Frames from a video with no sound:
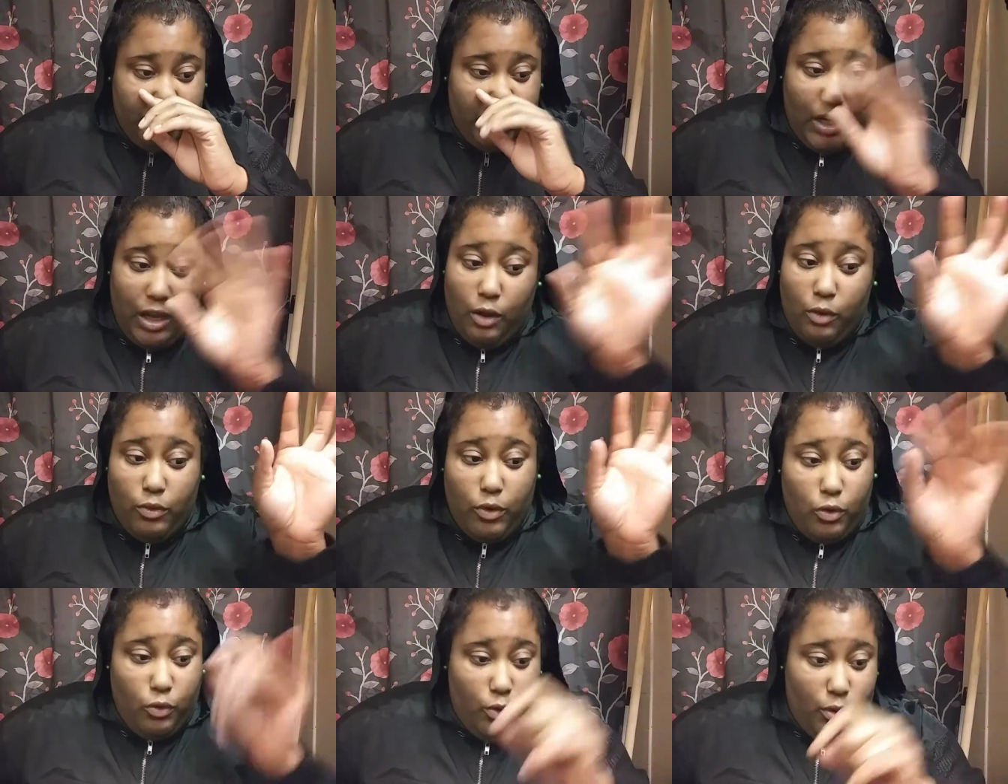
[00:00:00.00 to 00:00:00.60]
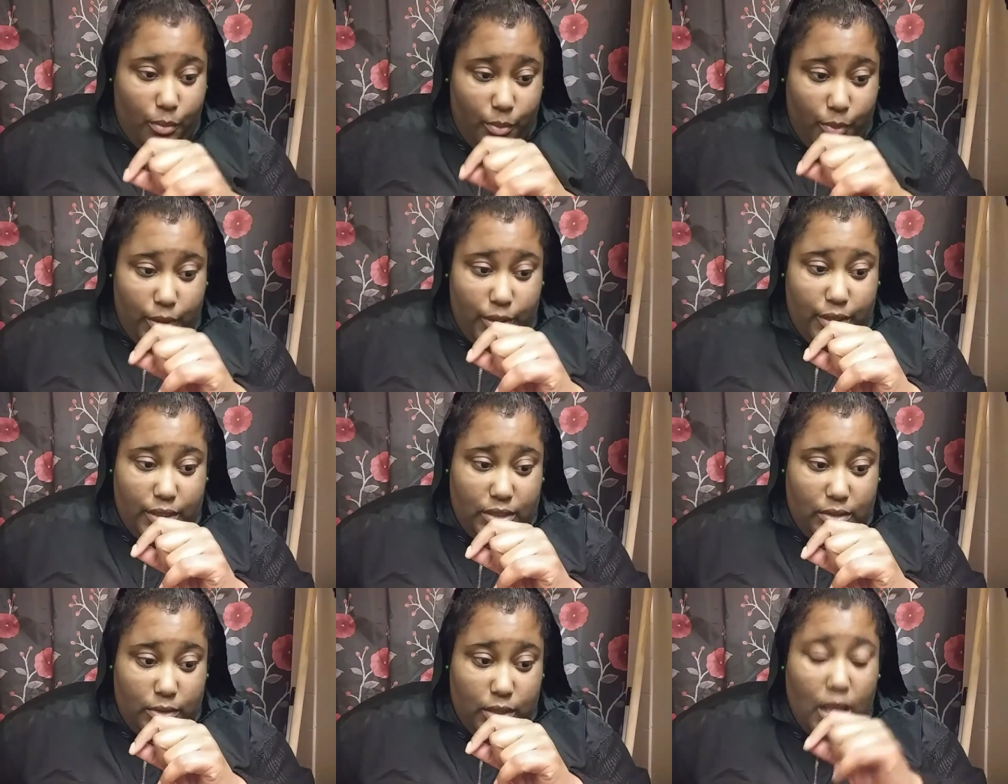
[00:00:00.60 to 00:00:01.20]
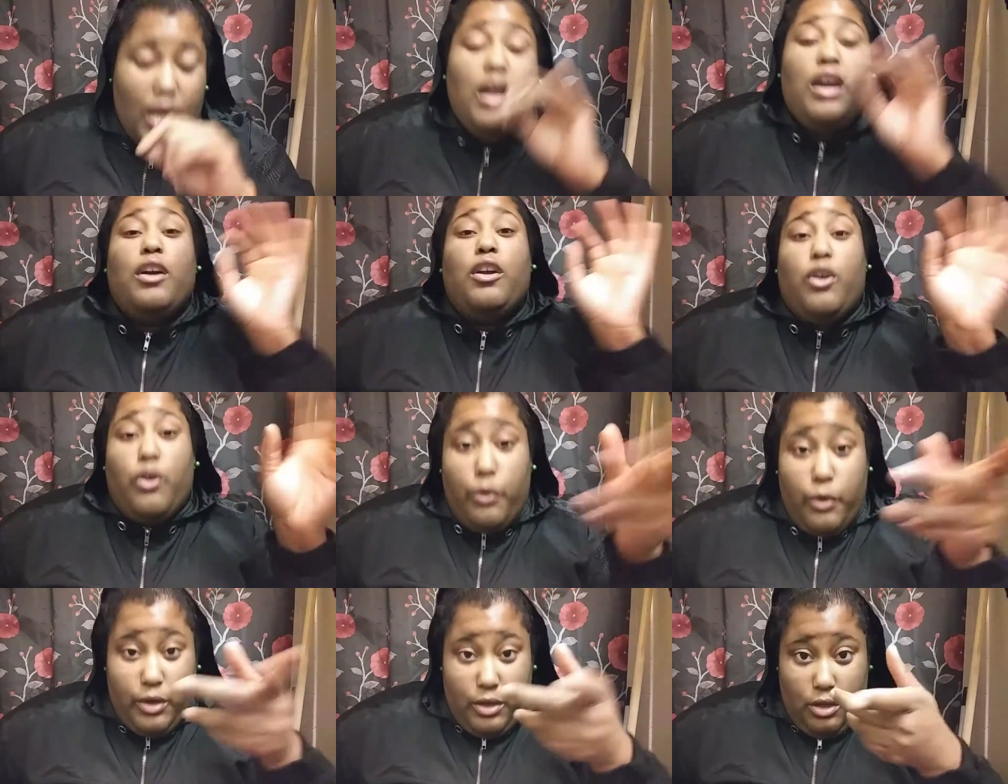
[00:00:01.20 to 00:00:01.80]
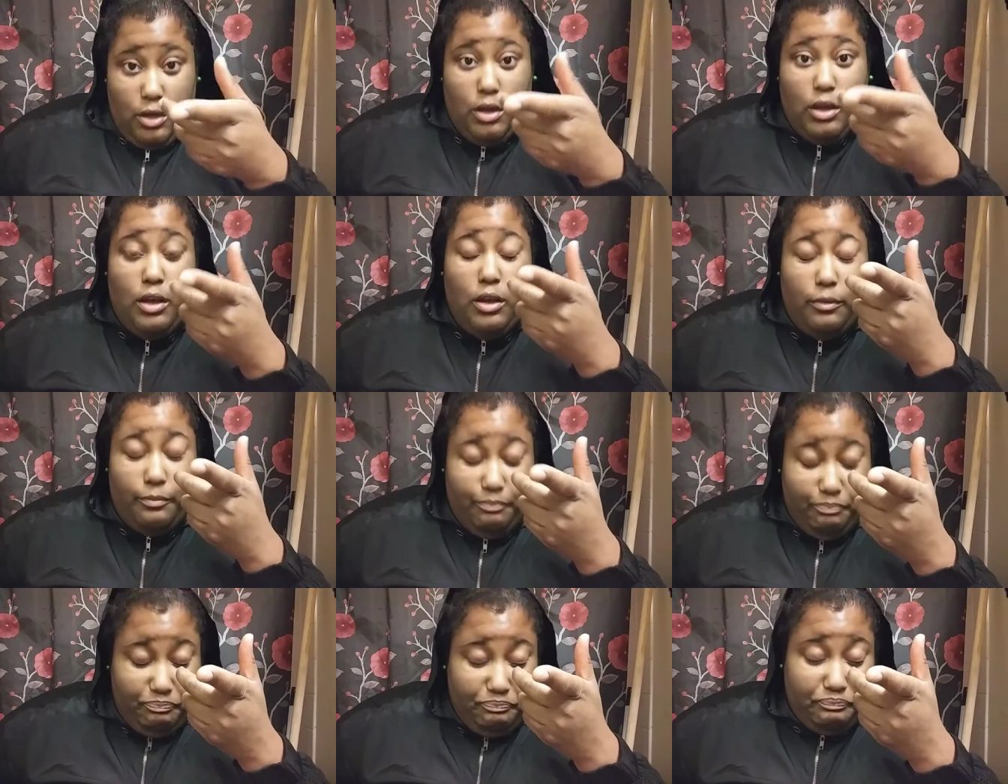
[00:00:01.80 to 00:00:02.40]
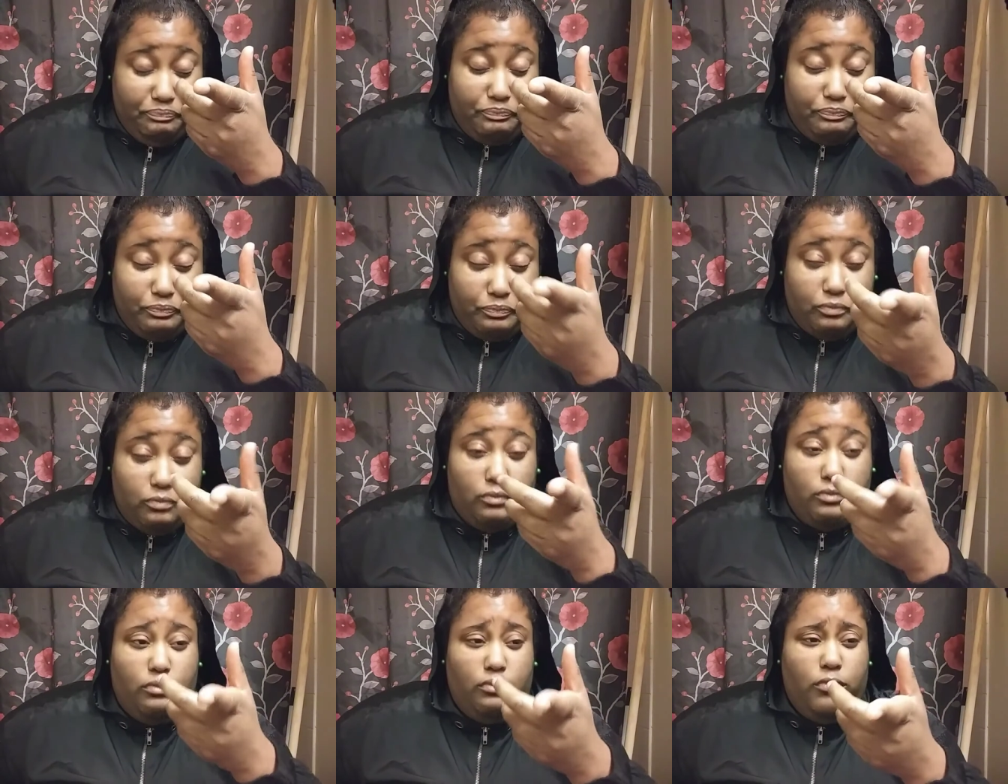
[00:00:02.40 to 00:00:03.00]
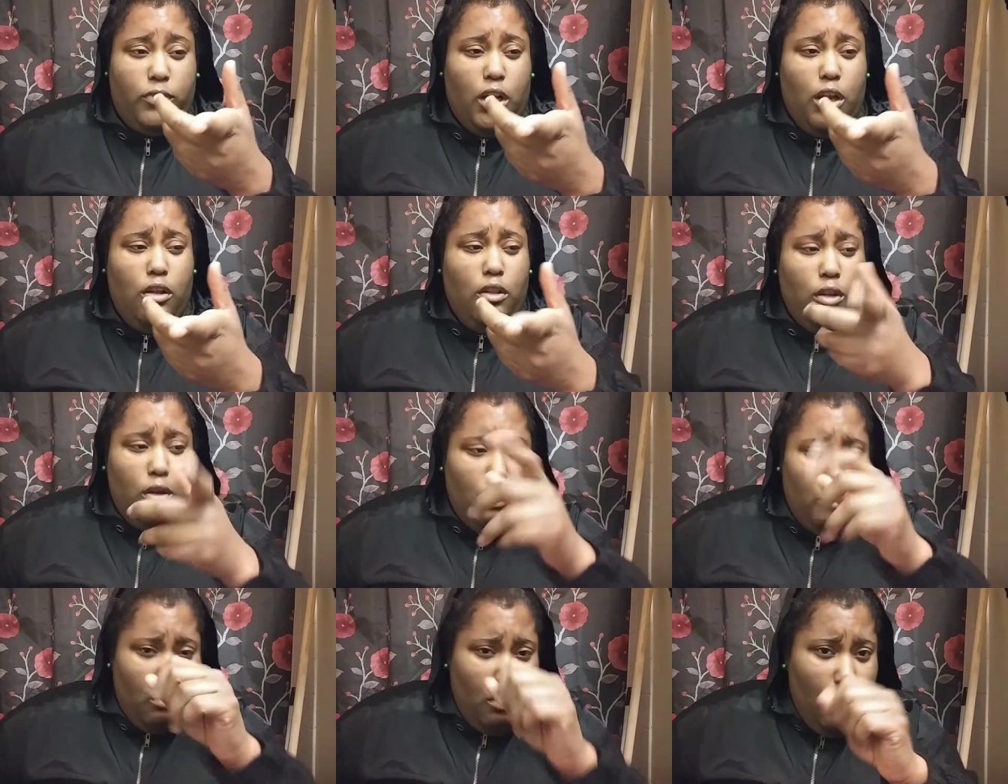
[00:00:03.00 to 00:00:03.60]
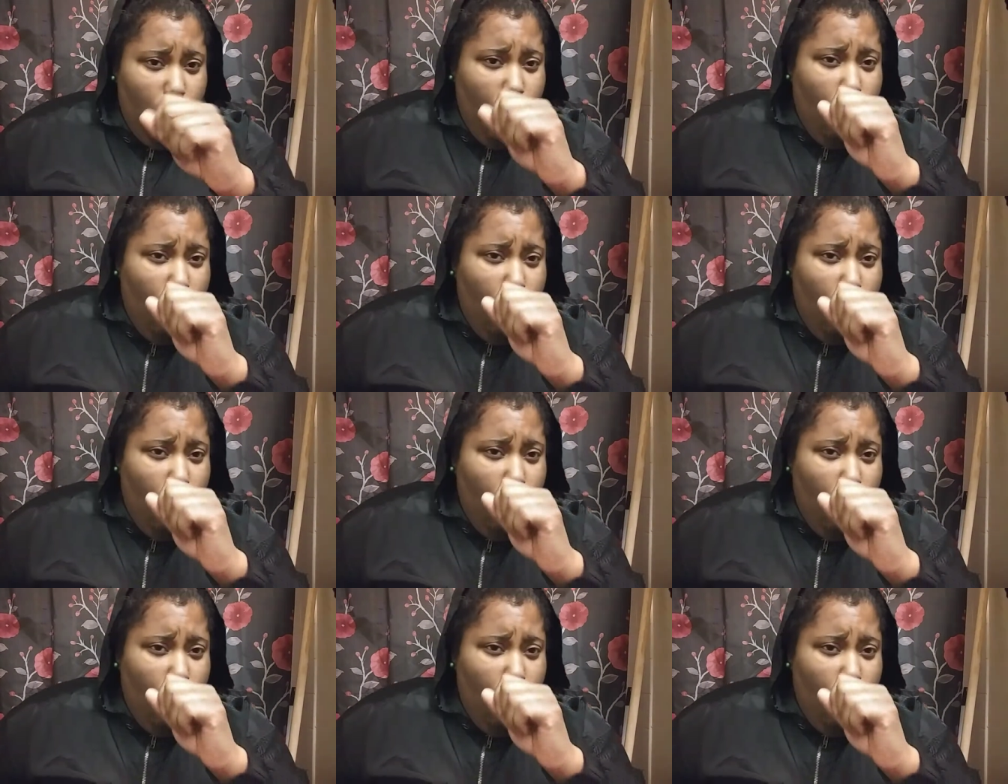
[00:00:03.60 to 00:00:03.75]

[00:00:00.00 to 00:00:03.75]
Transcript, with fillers: I don't know who it was. Uh, hold on.